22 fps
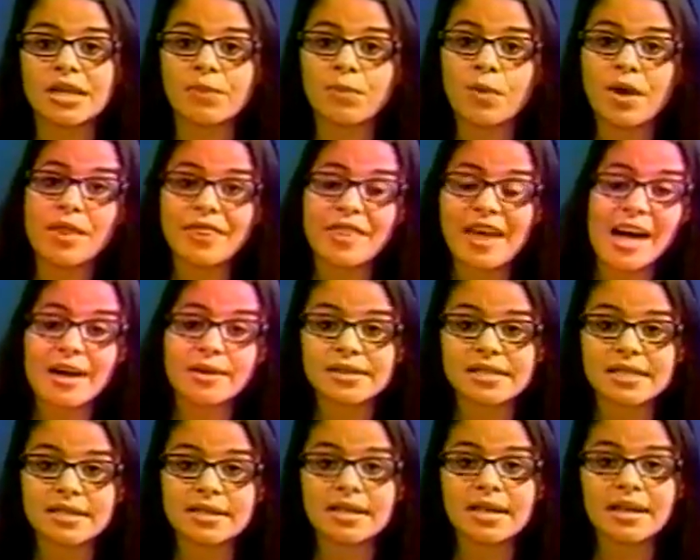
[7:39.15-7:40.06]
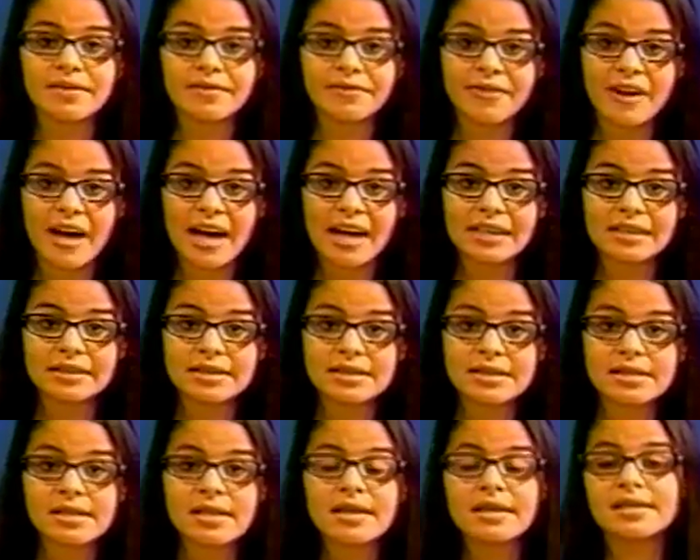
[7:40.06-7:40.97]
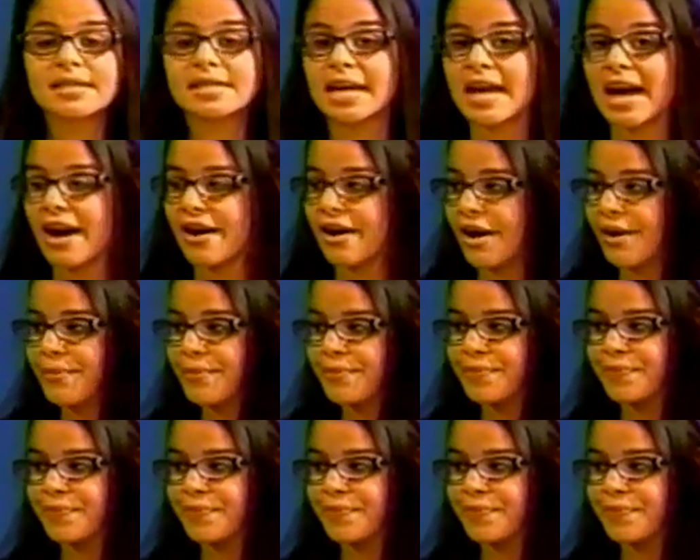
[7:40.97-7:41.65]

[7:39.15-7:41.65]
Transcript: and $1,000 in fines. Ciara?